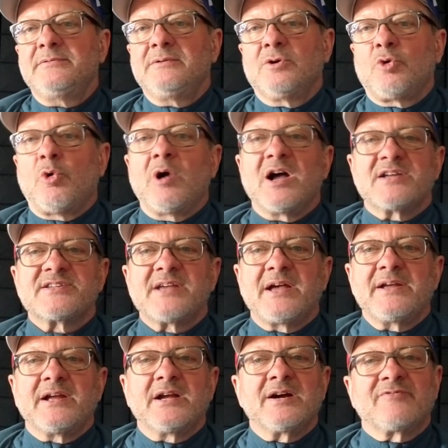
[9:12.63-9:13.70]

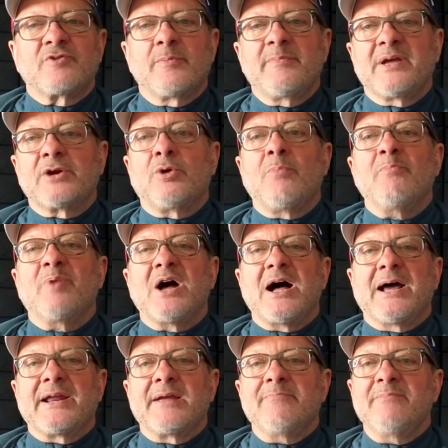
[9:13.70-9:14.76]
quasi-governmental
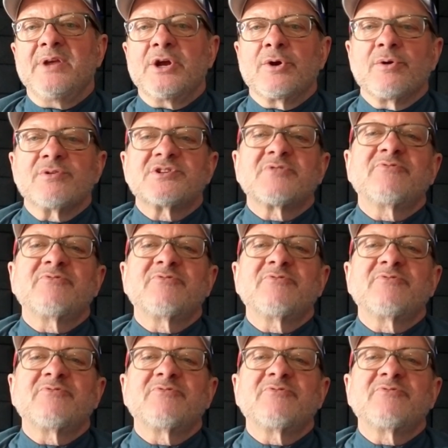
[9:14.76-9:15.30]
body mirrors